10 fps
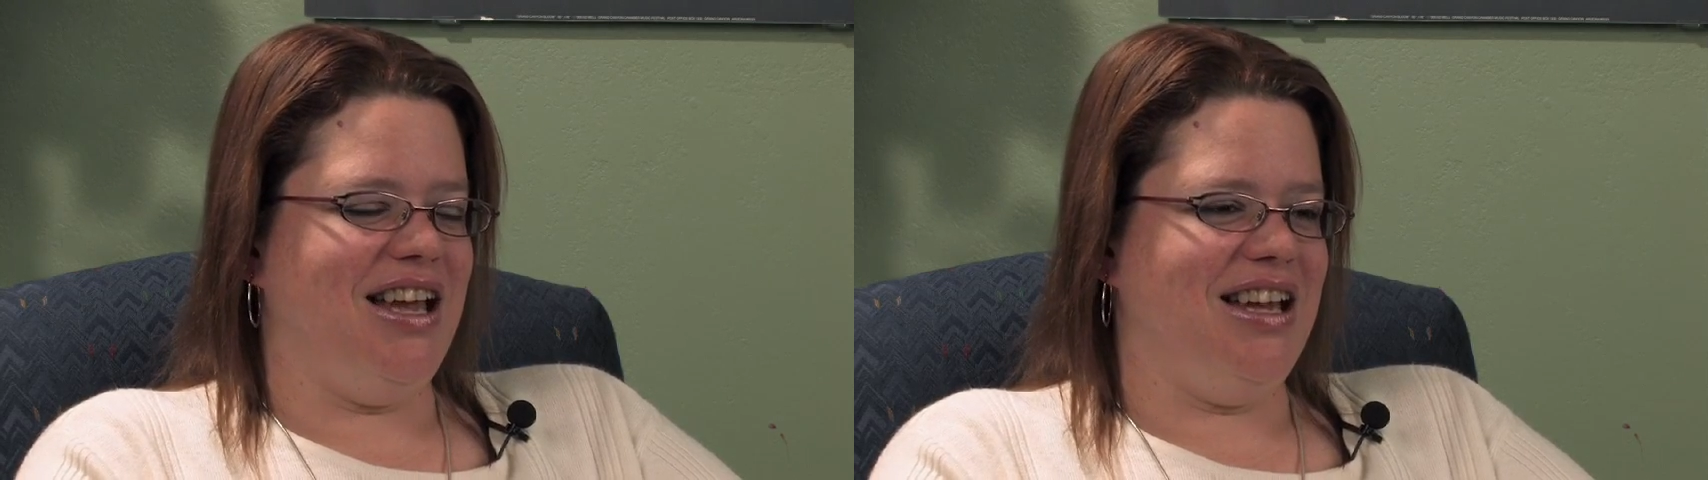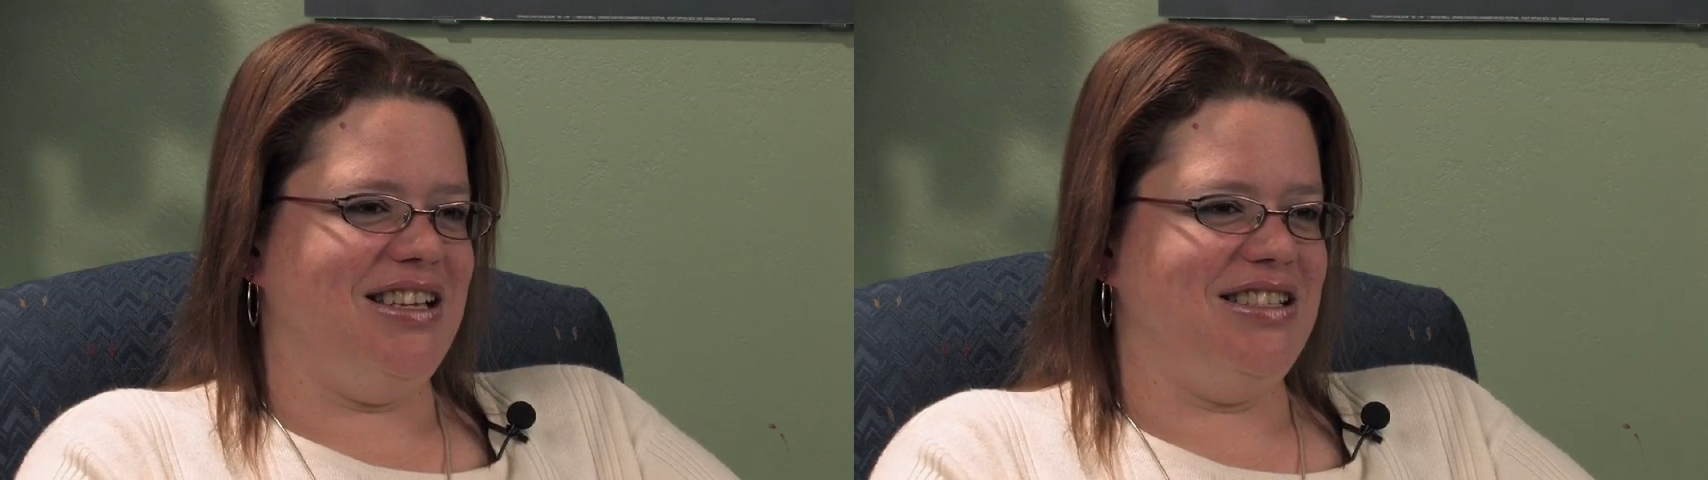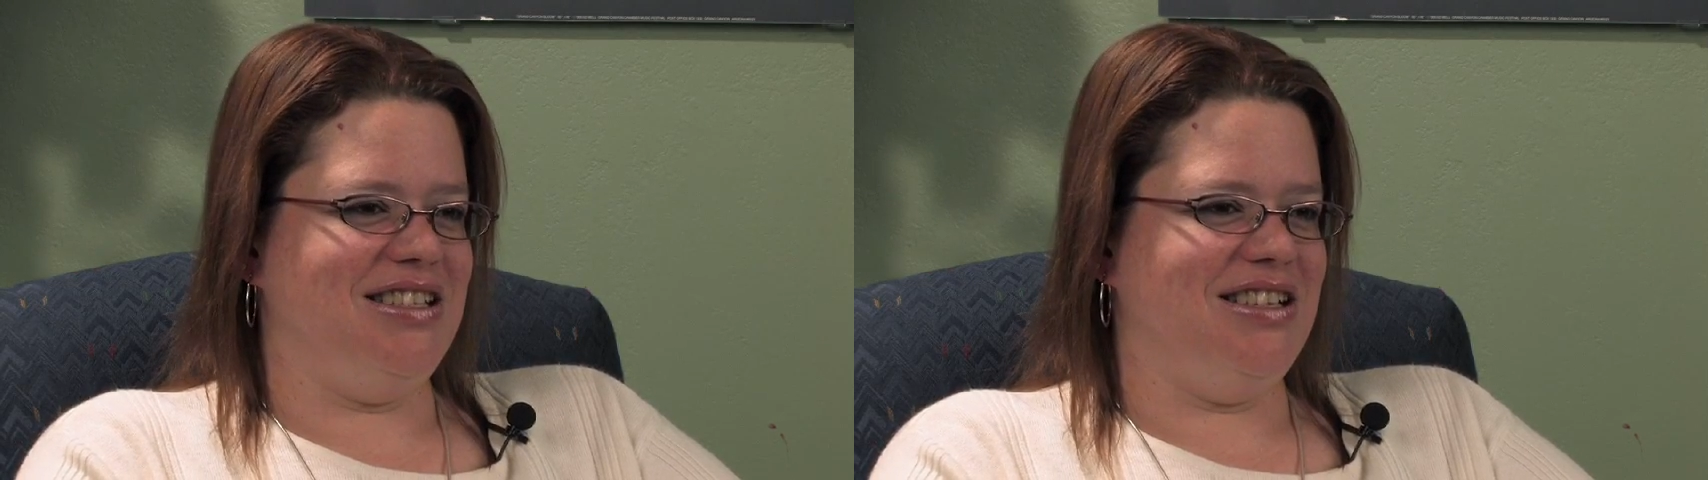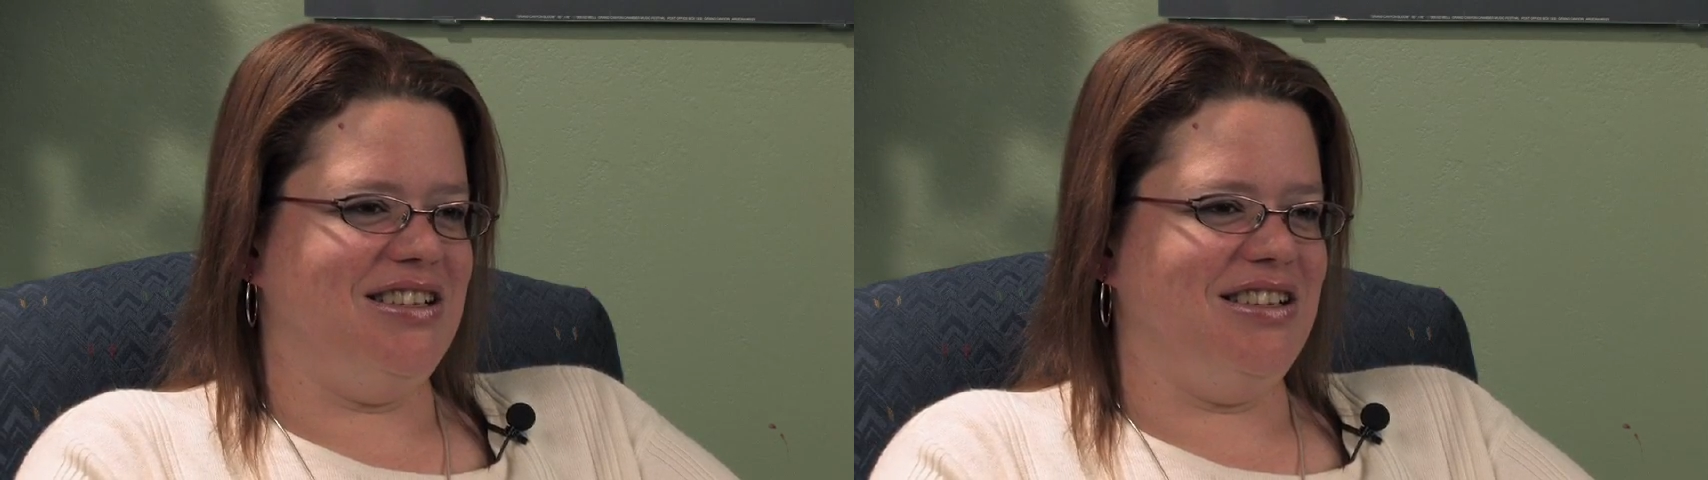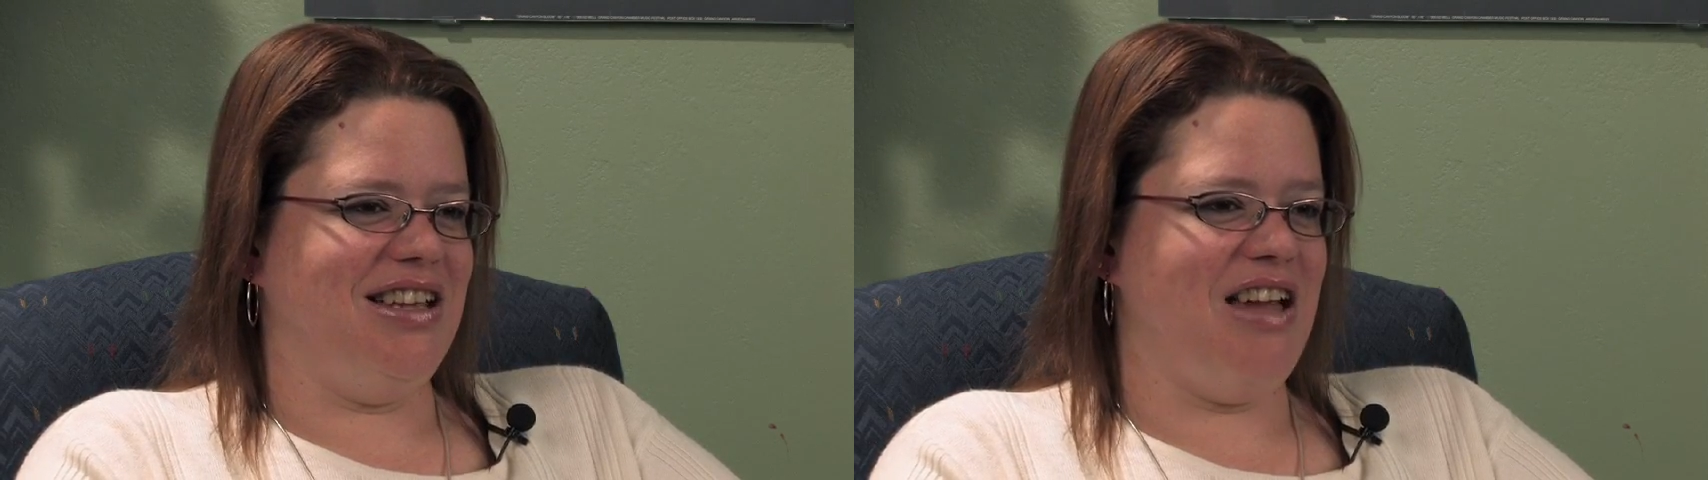
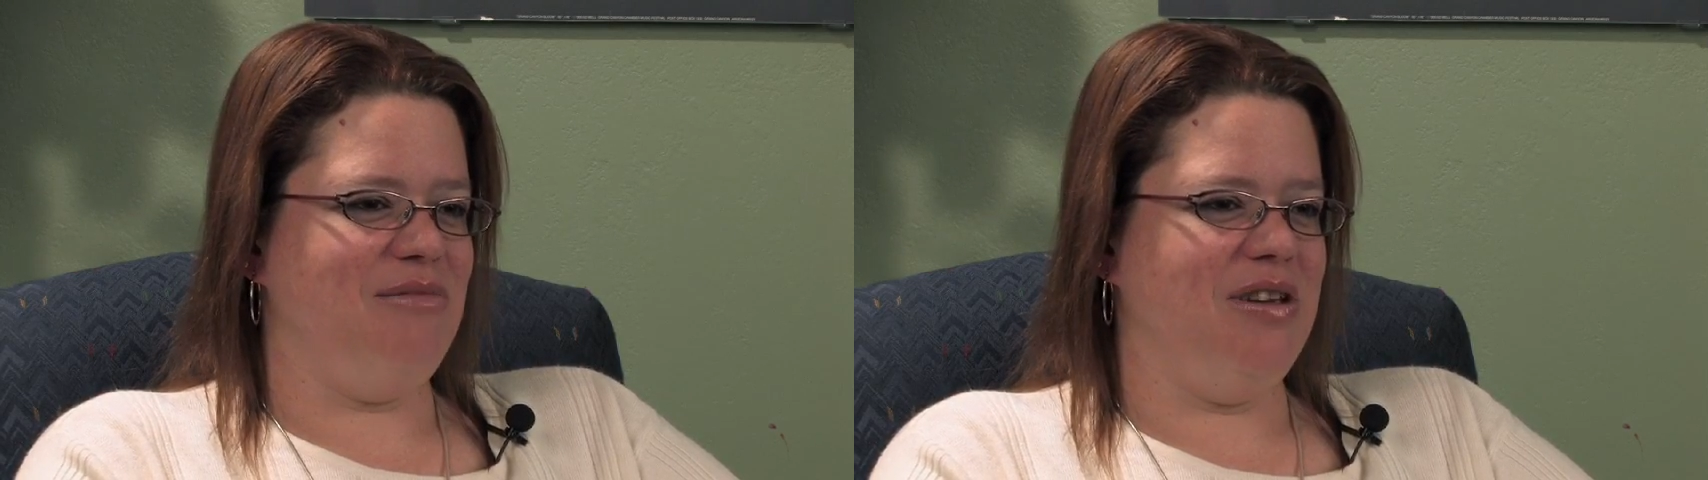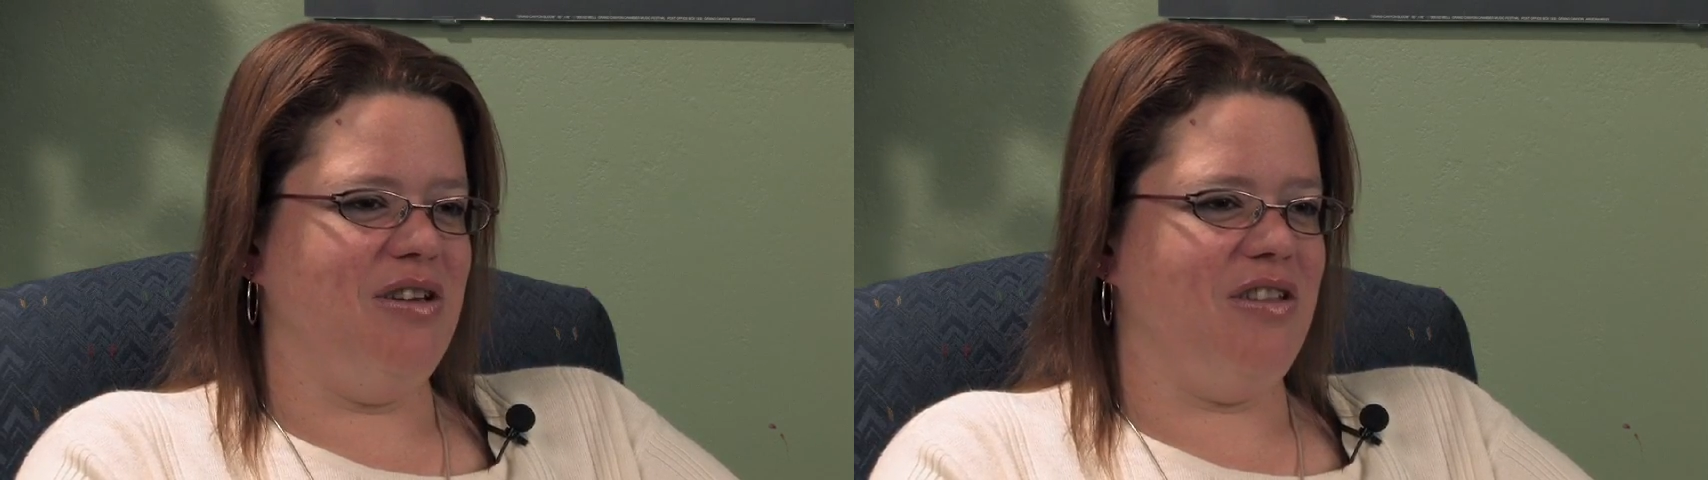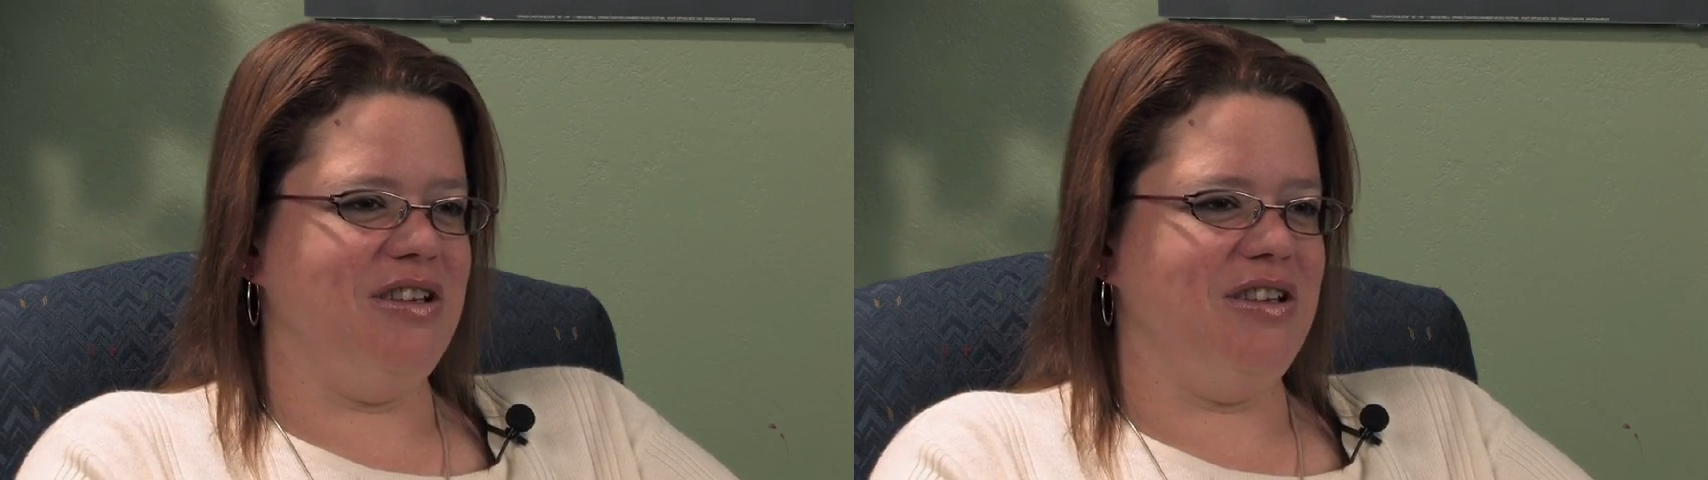and gave me all